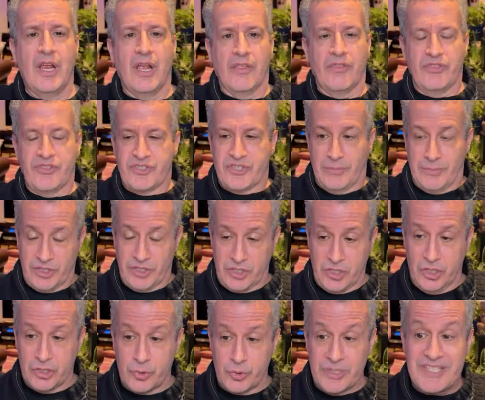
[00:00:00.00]
Some of the
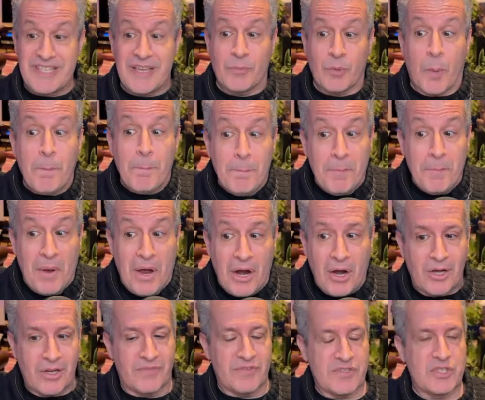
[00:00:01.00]
countries that were
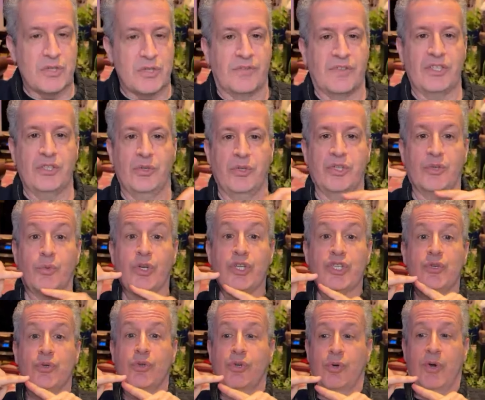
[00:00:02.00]
part of the Soviet Union were
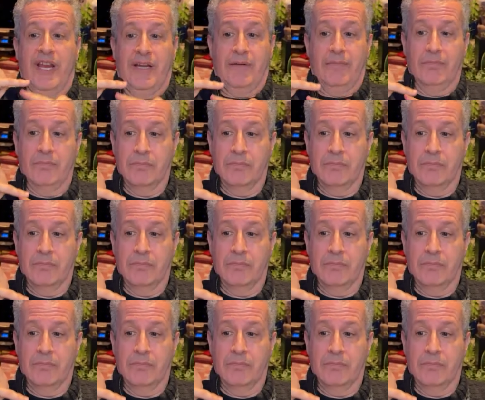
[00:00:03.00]
Ukraine.